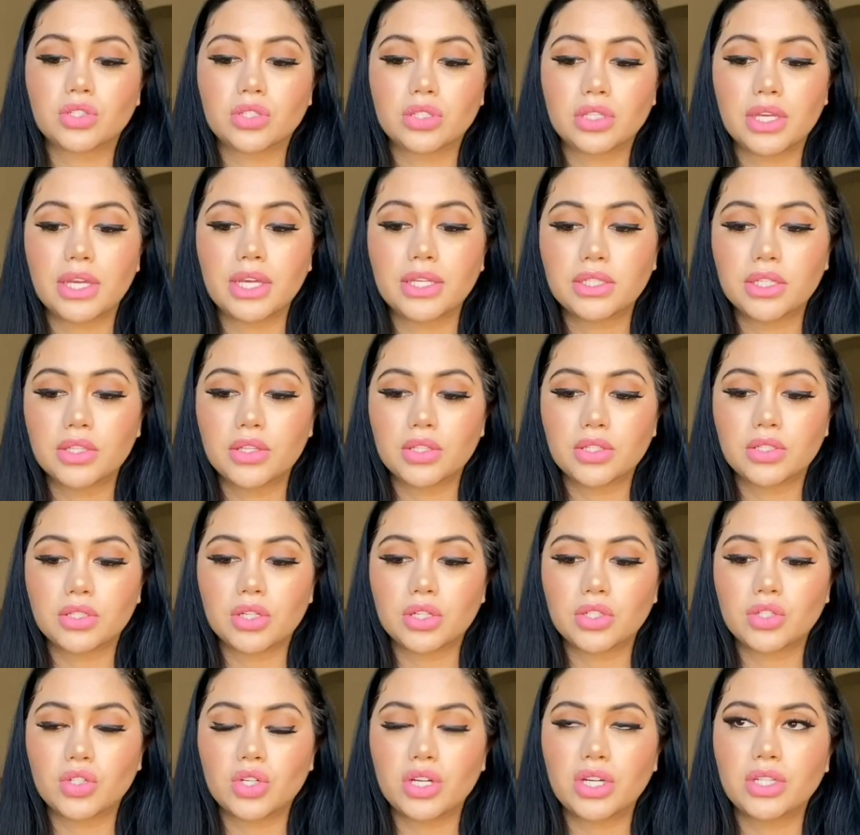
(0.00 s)
He did the
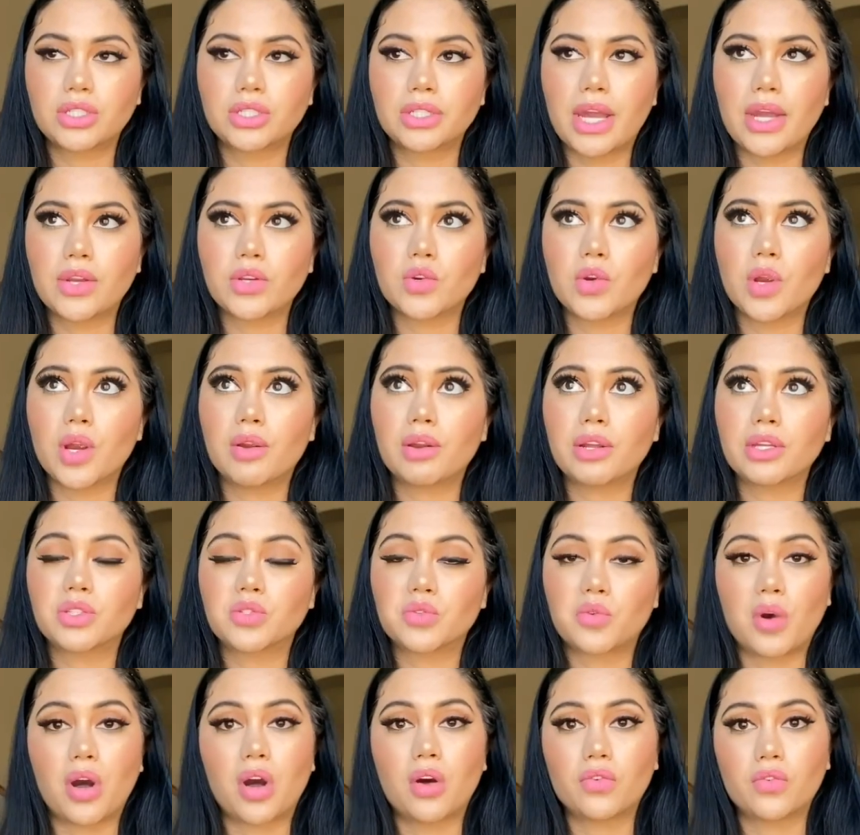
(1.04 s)
surgery January
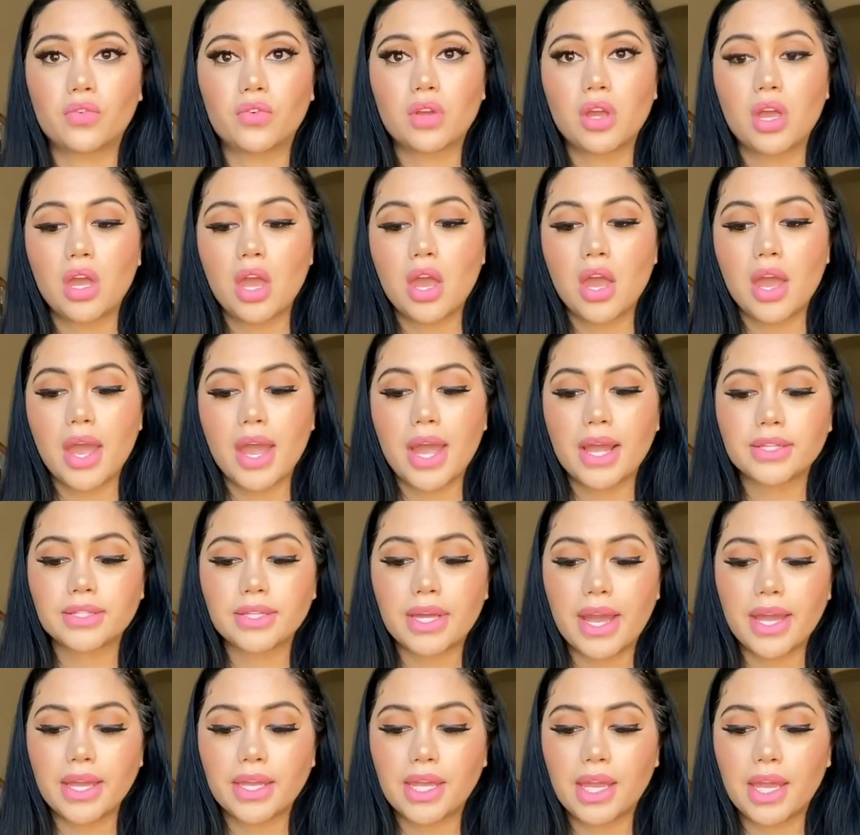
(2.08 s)
12th. And
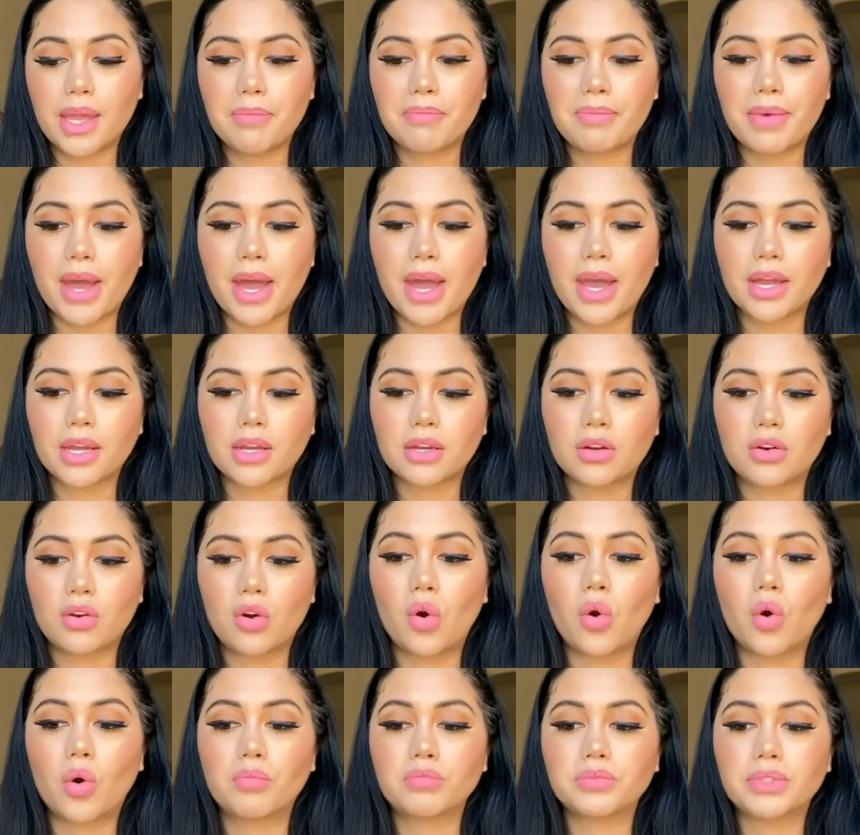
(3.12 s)
I came back
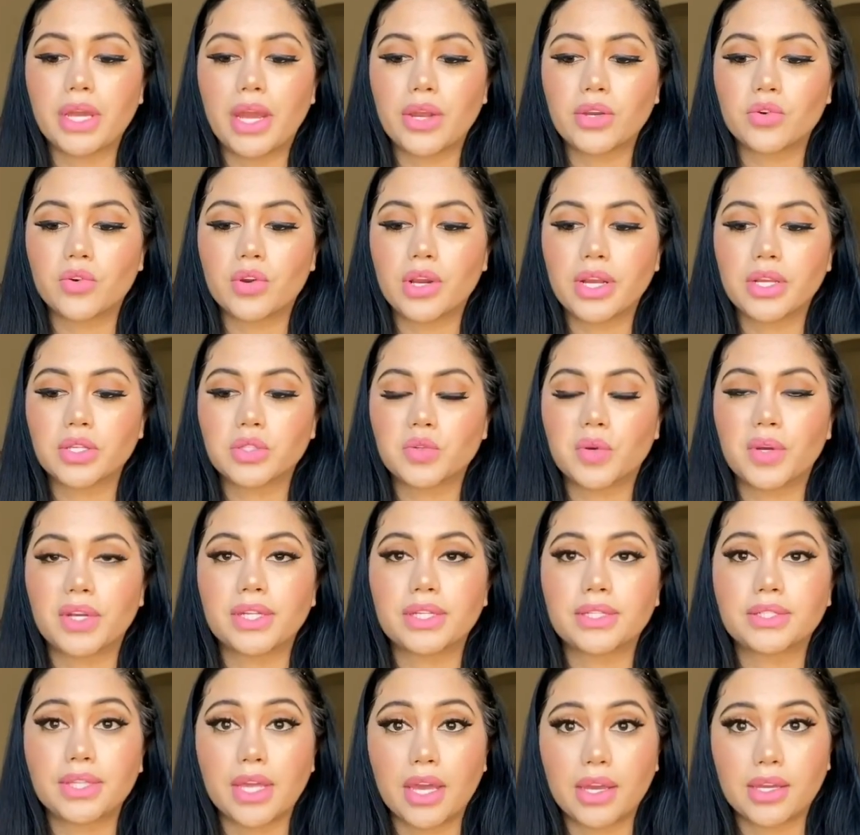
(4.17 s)
home January
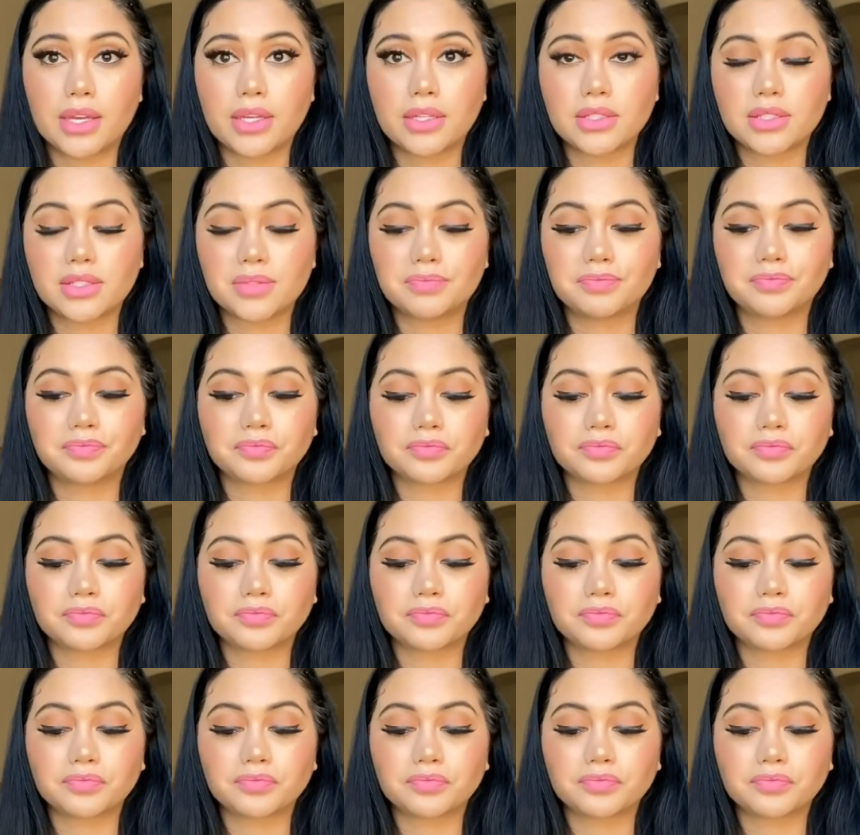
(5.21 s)
22nd.